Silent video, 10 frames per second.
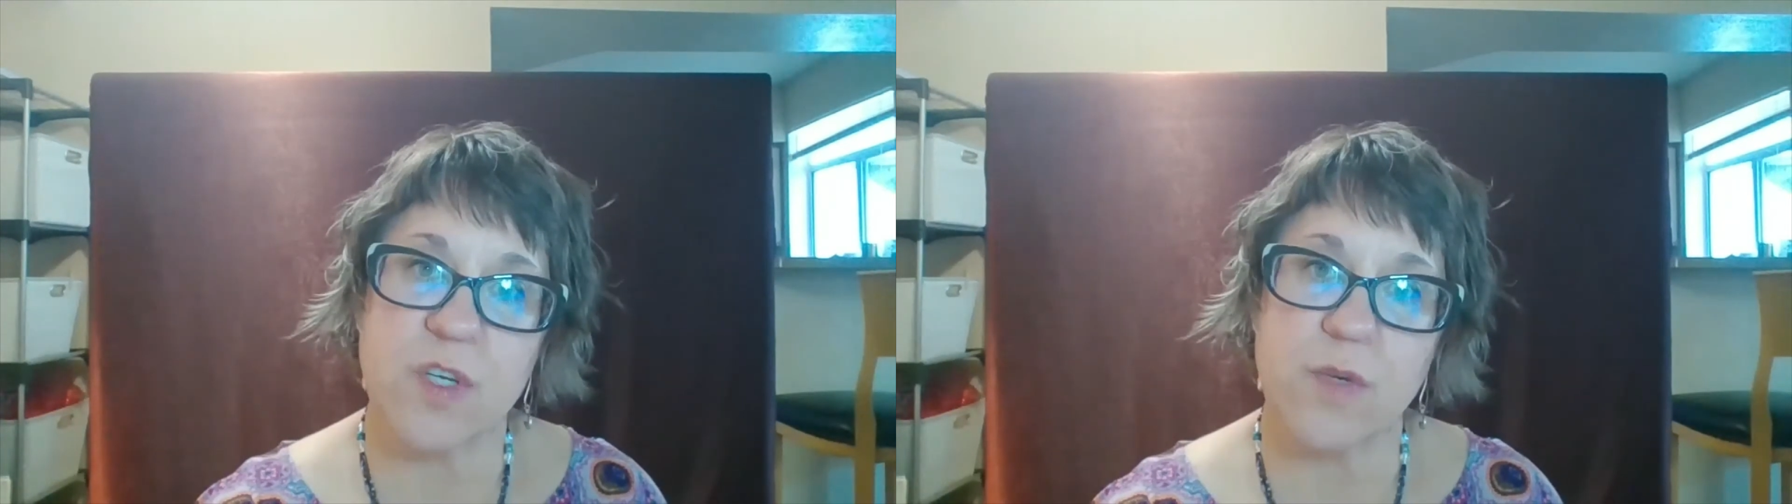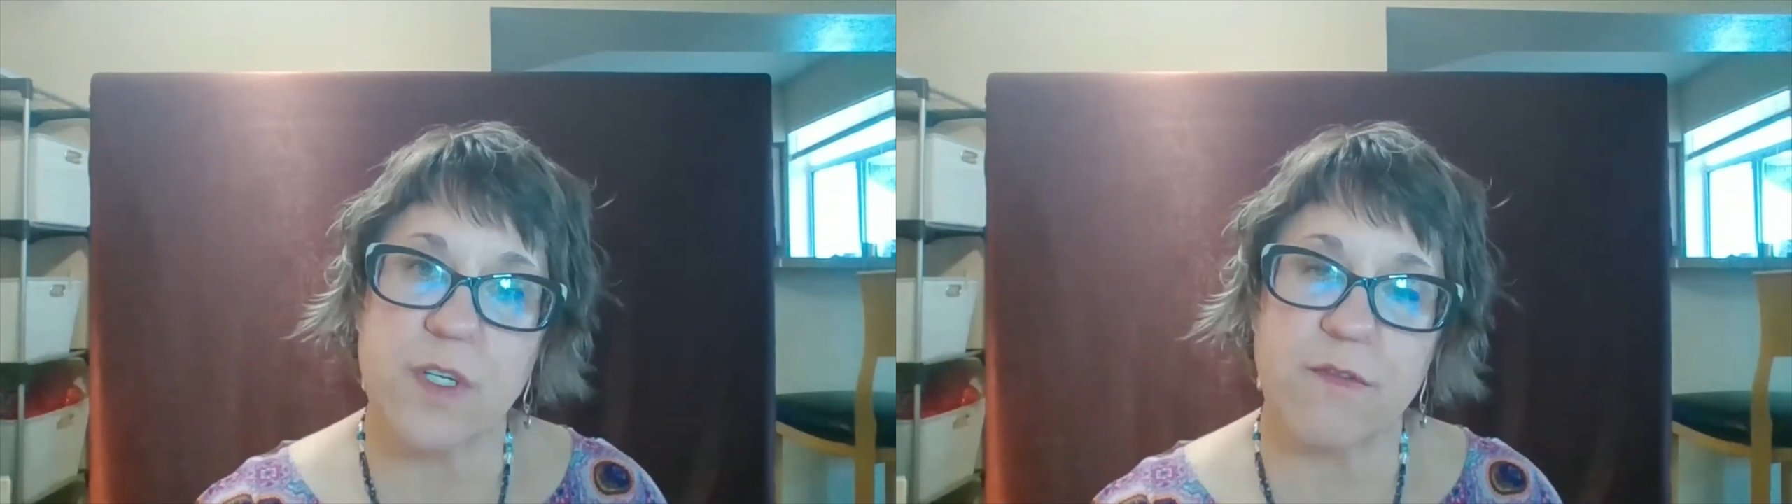
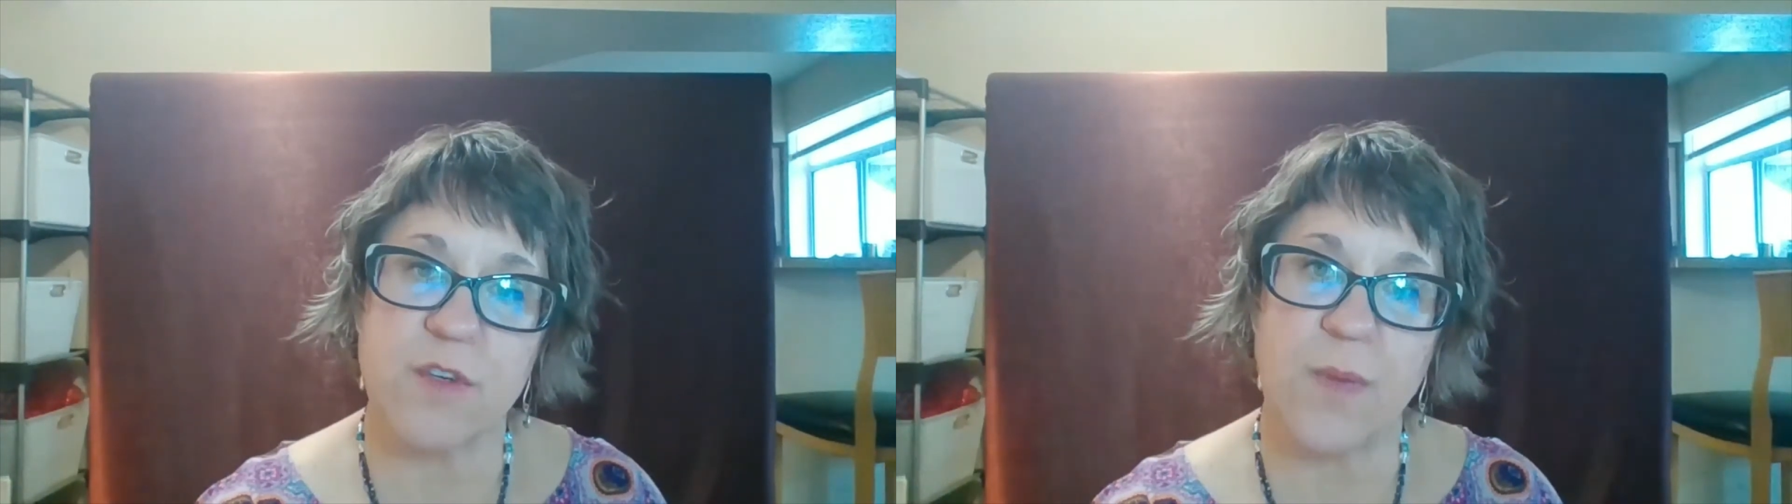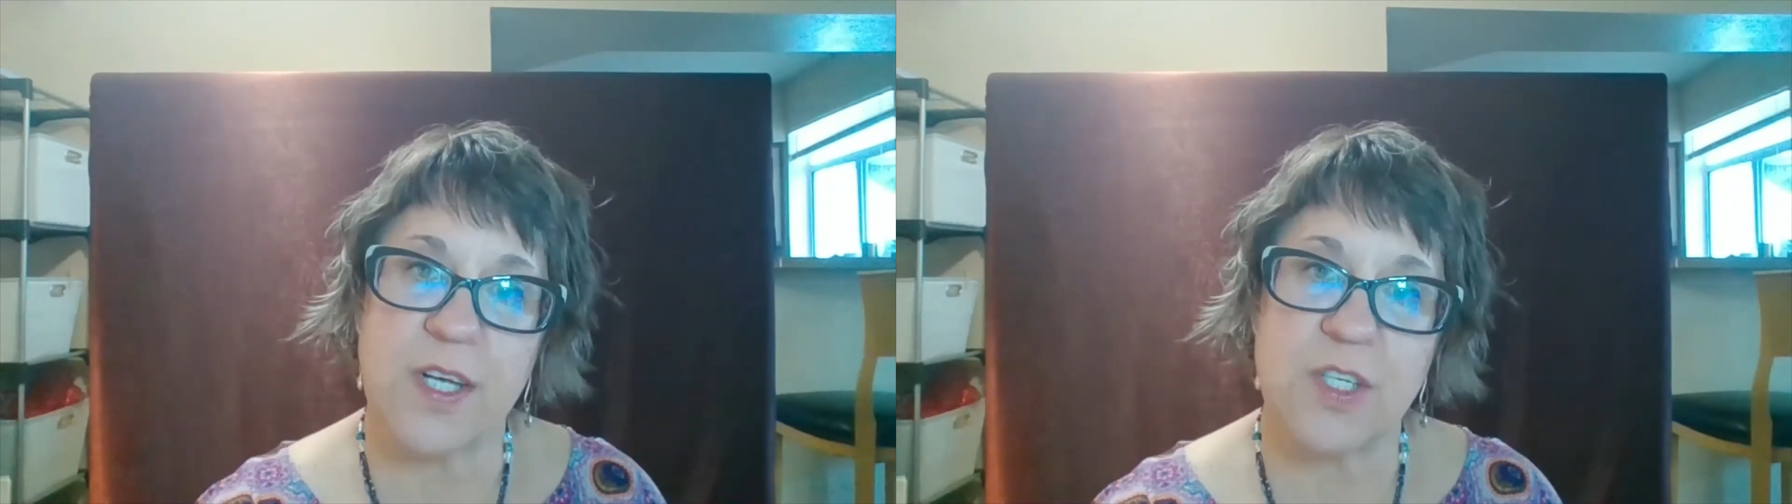read a few
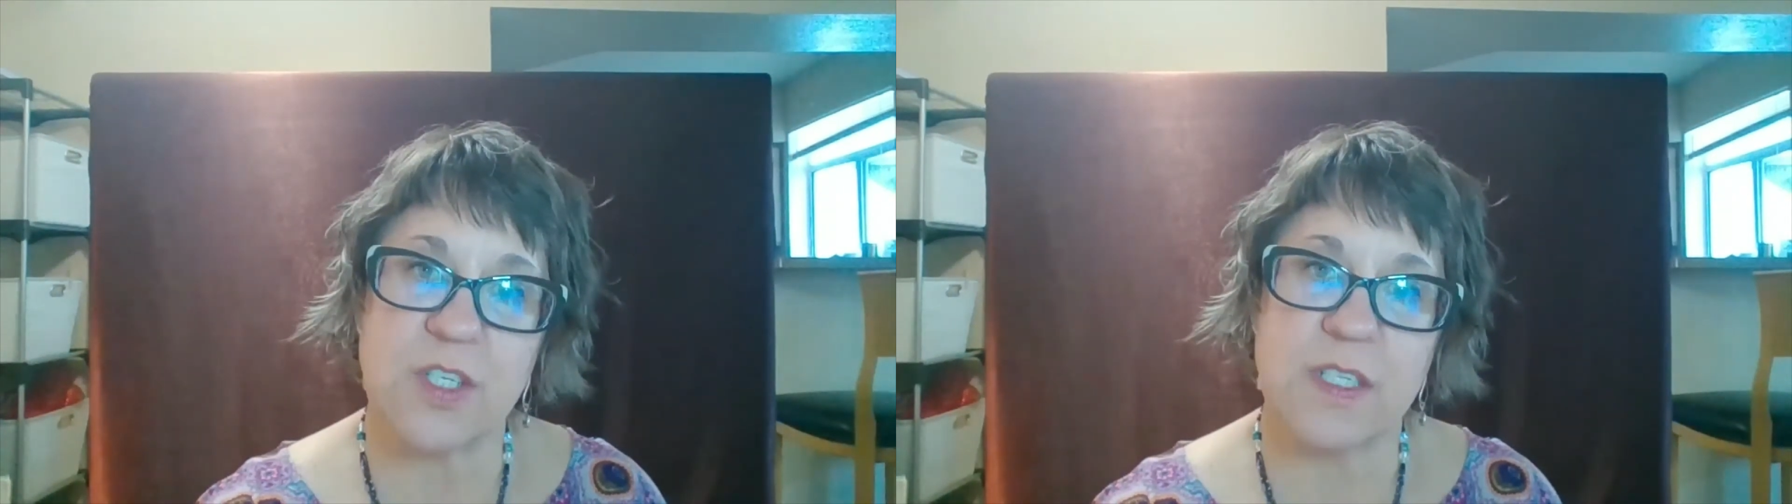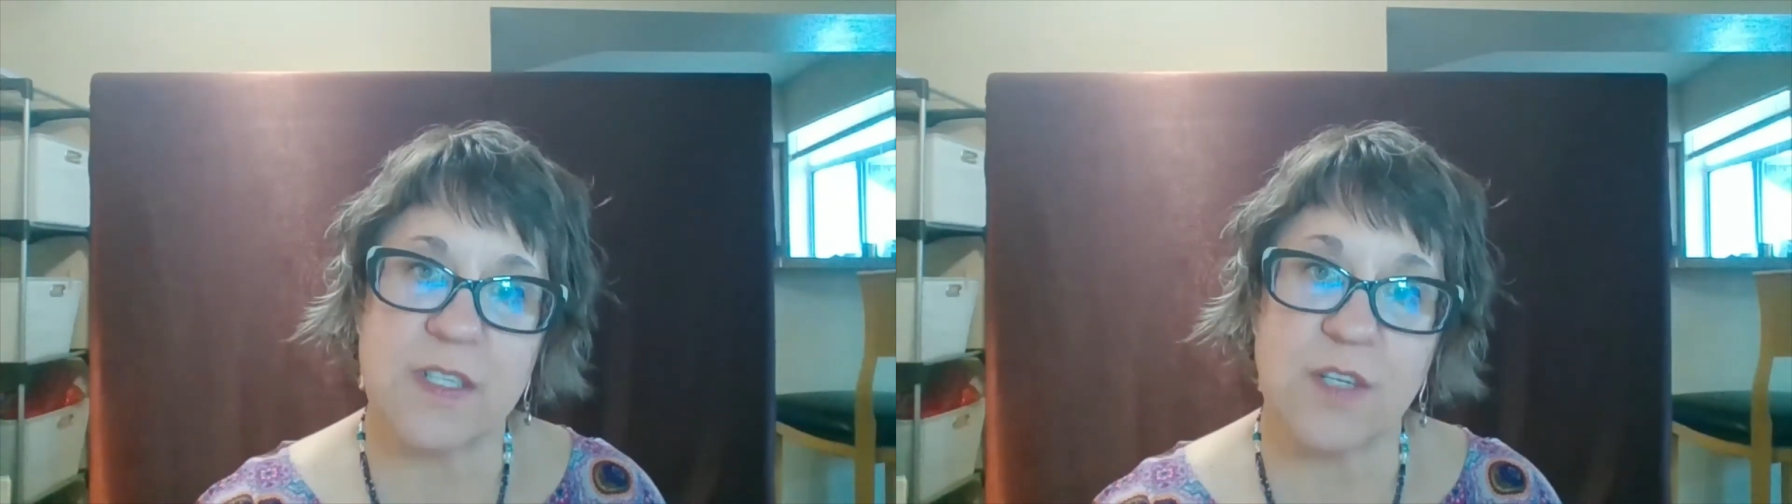pages
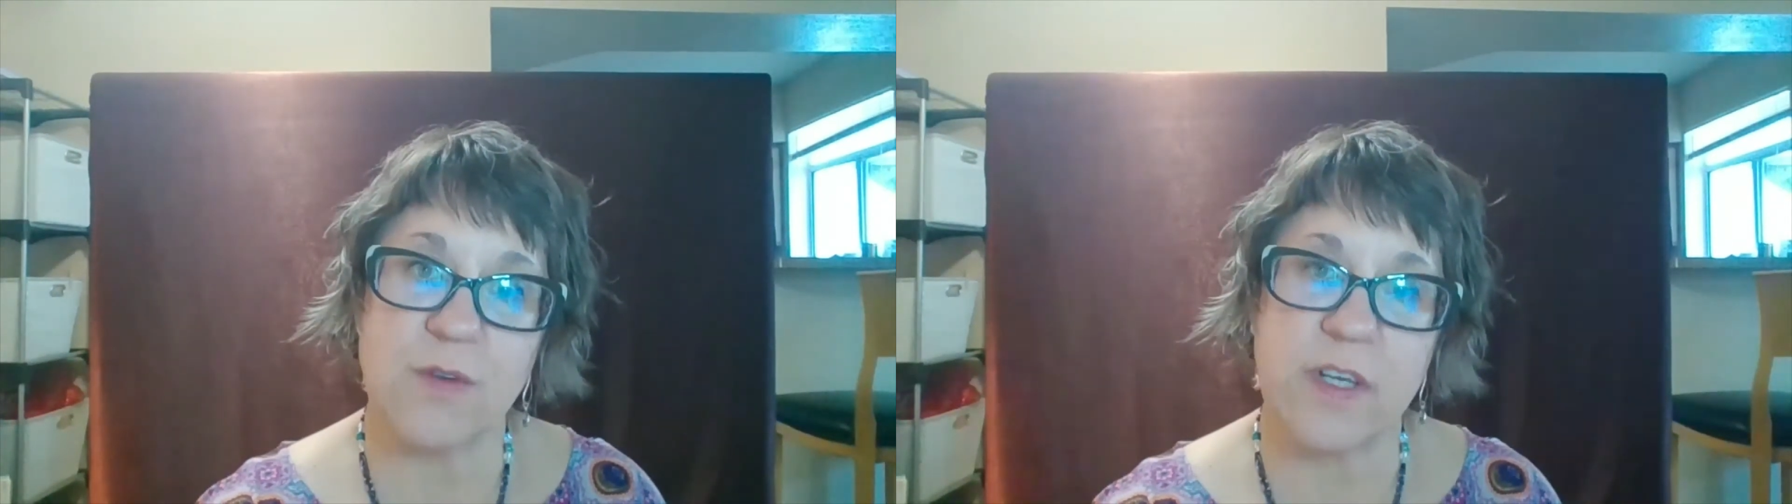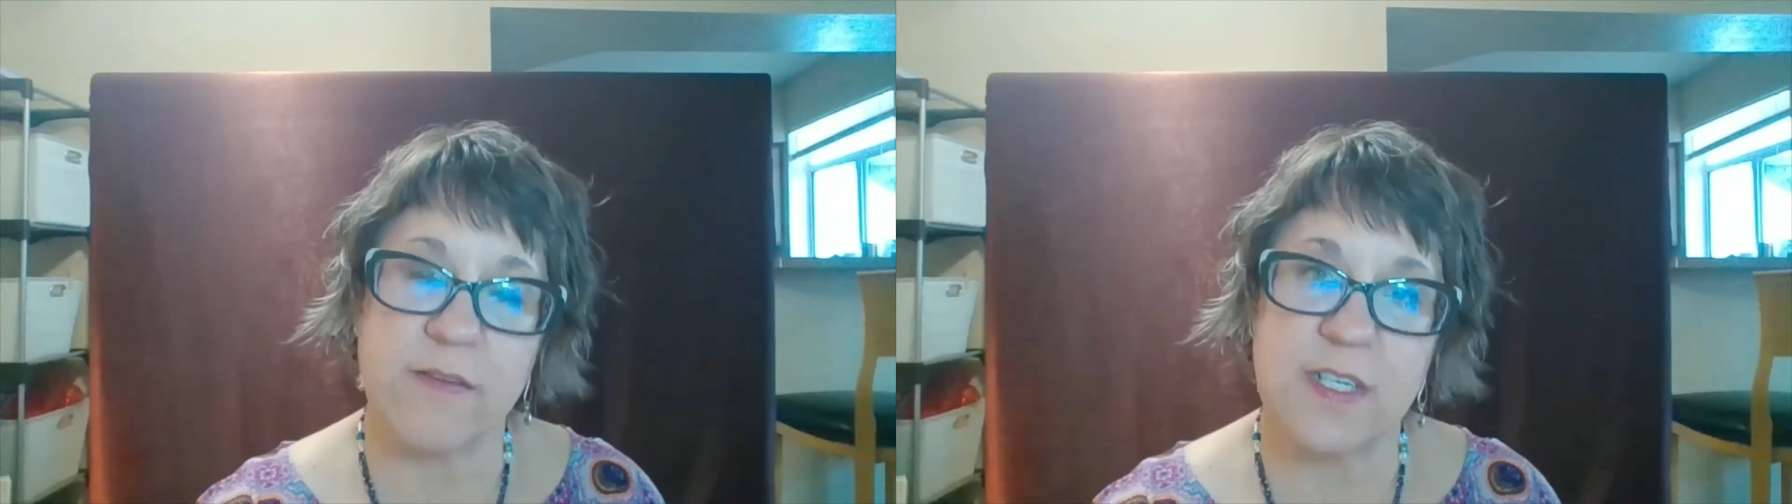and then you
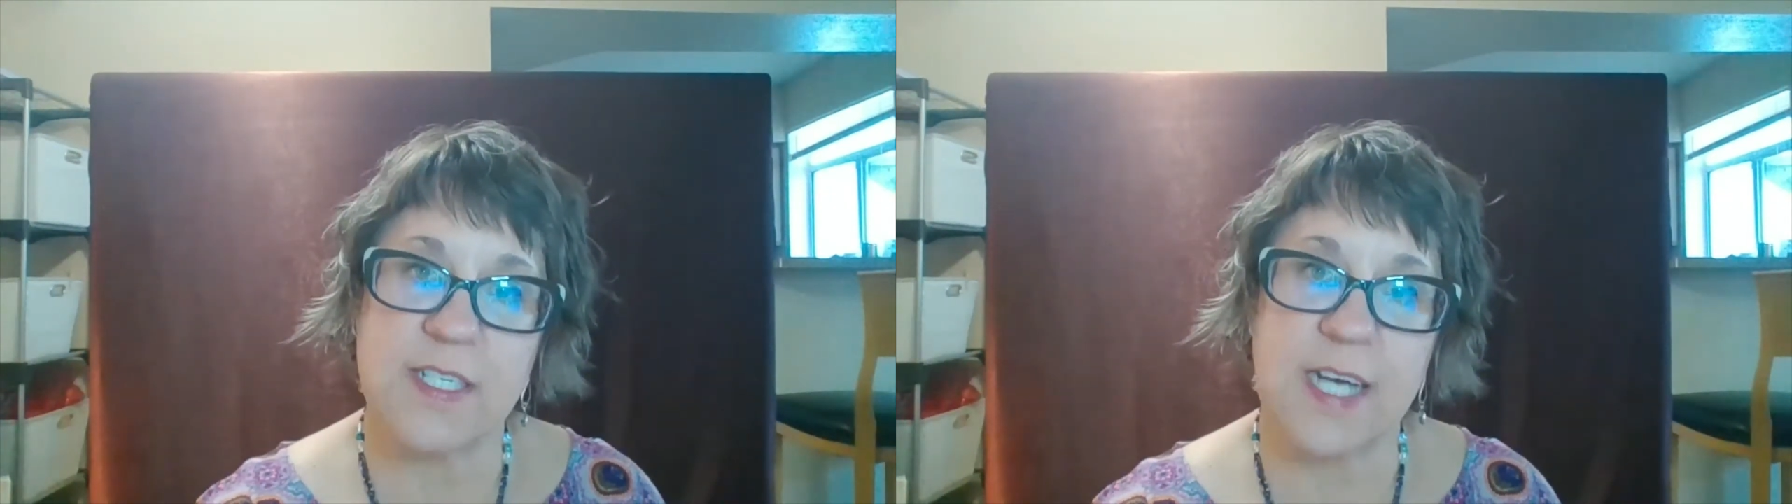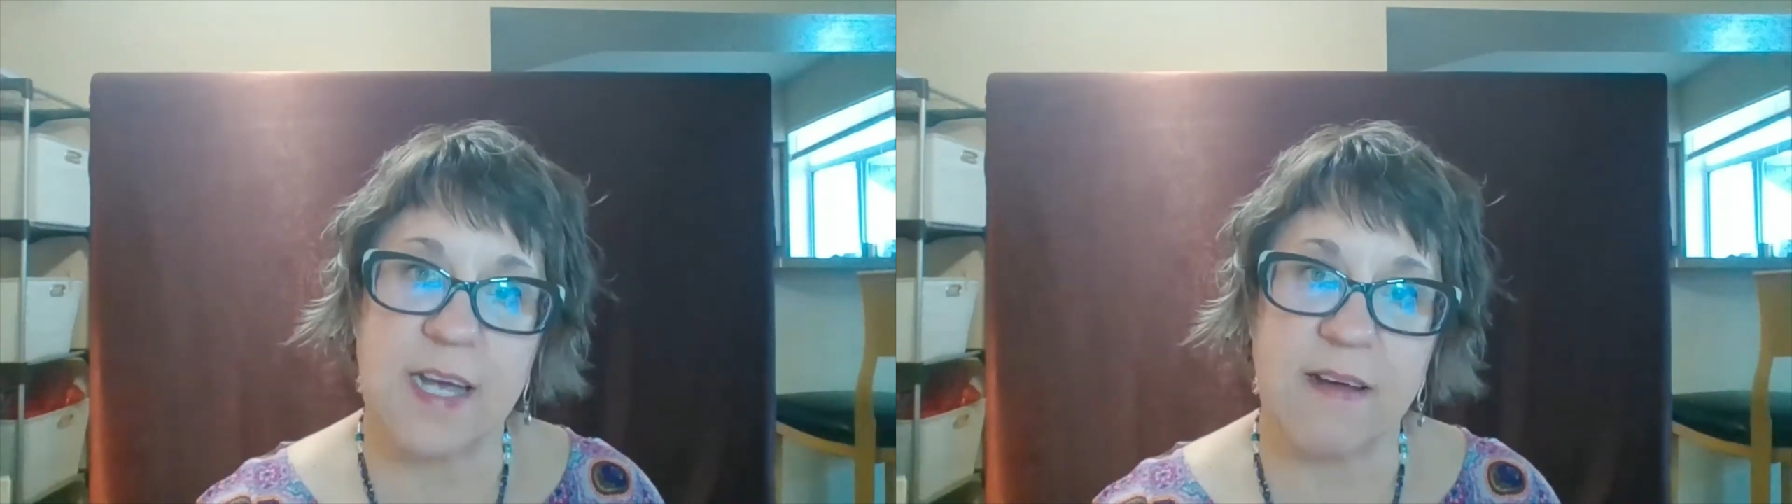give it a
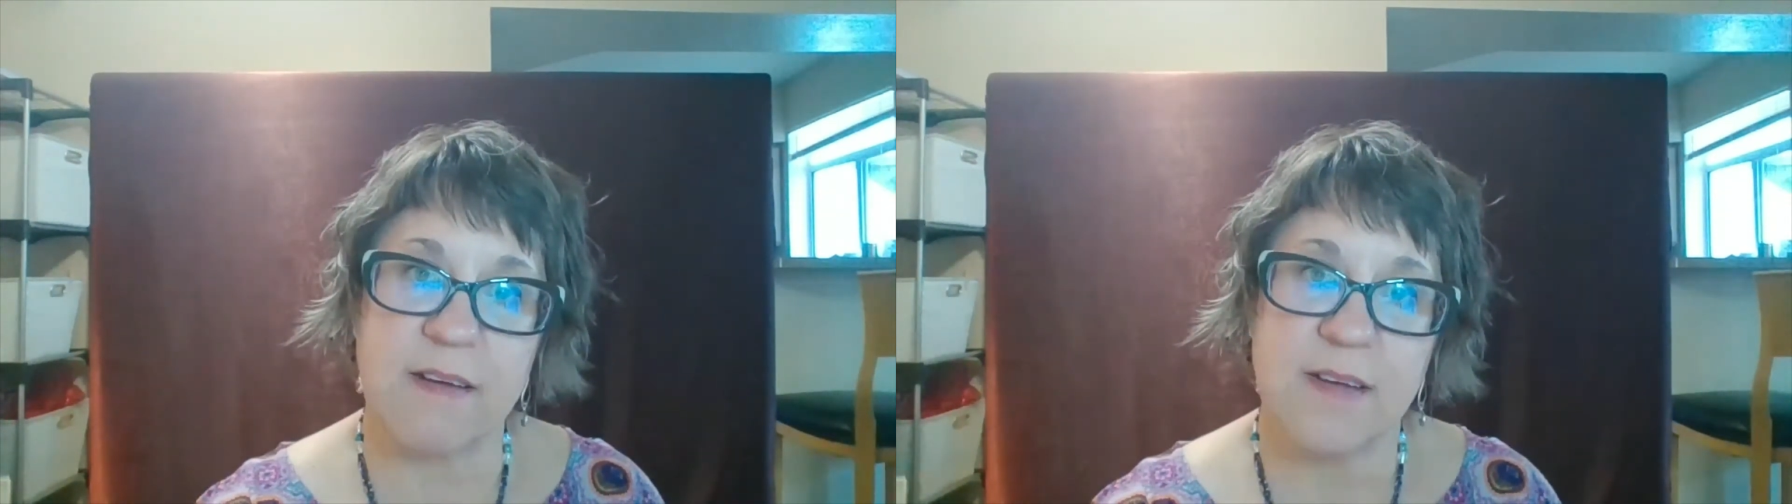day